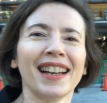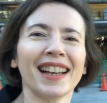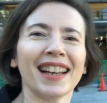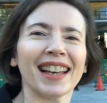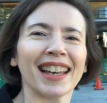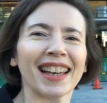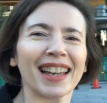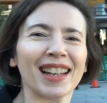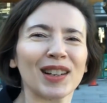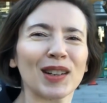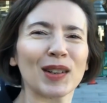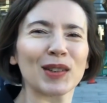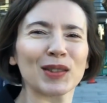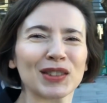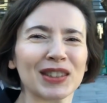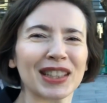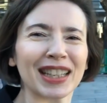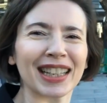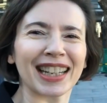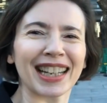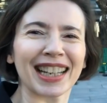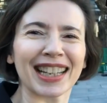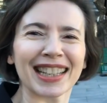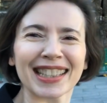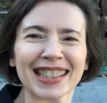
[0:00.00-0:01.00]
Hello,
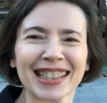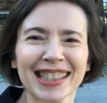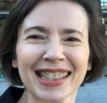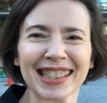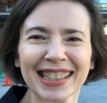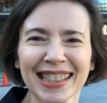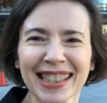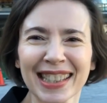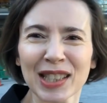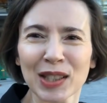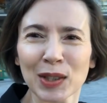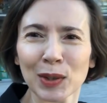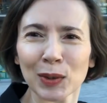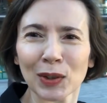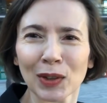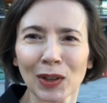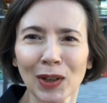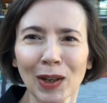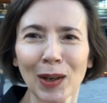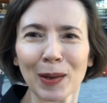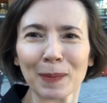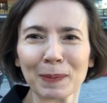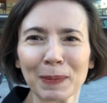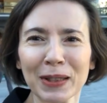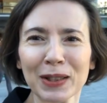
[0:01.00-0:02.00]
Dallas. You're
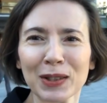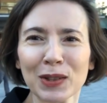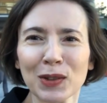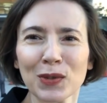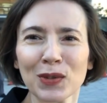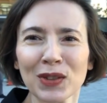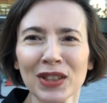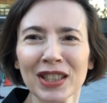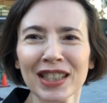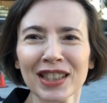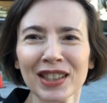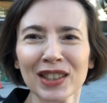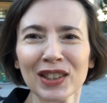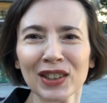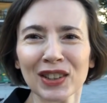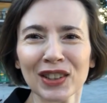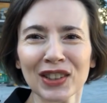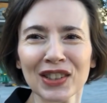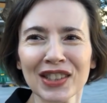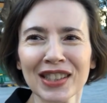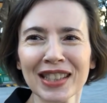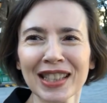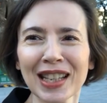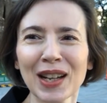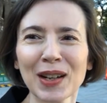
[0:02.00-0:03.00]
up at a
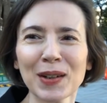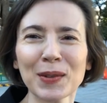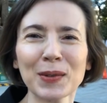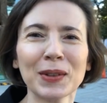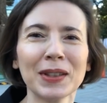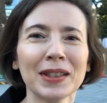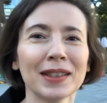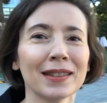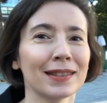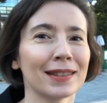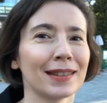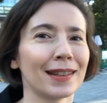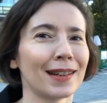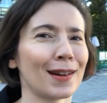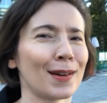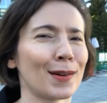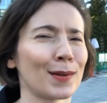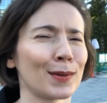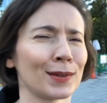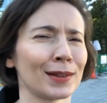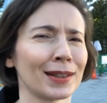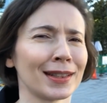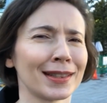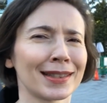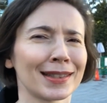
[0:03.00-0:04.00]
ridiculous hour? No,
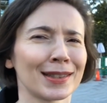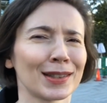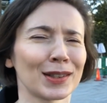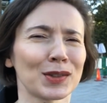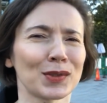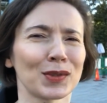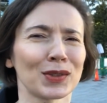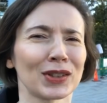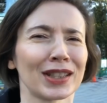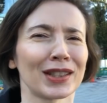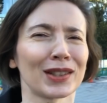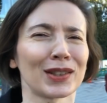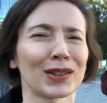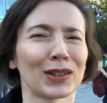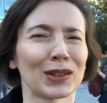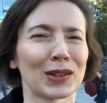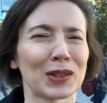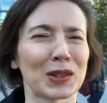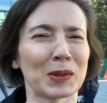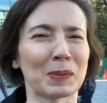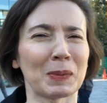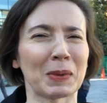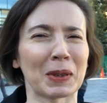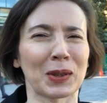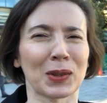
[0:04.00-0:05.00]
it's not
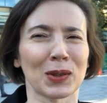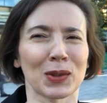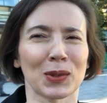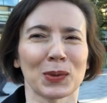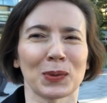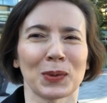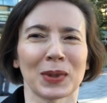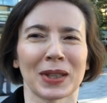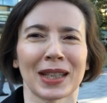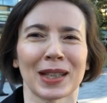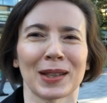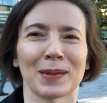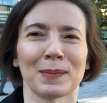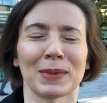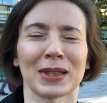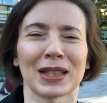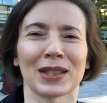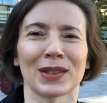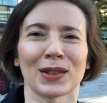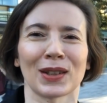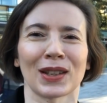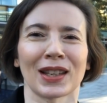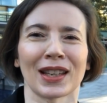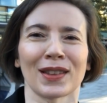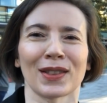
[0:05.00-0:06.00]
ridiculous because we can be
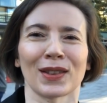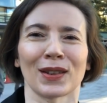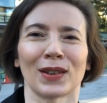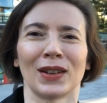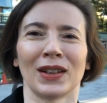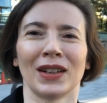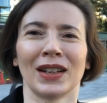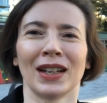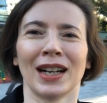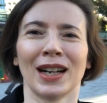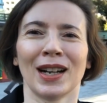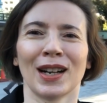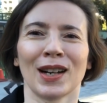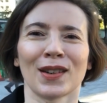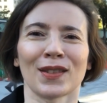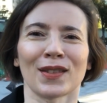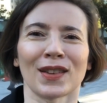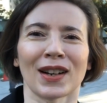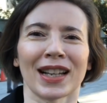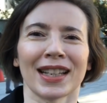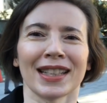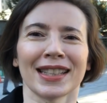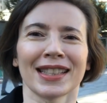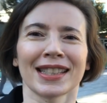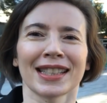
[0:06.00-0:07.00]
together,
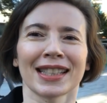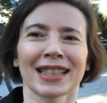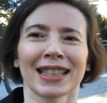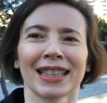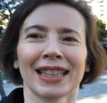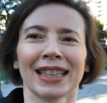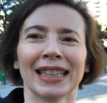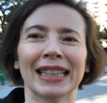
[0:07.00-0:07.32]
right?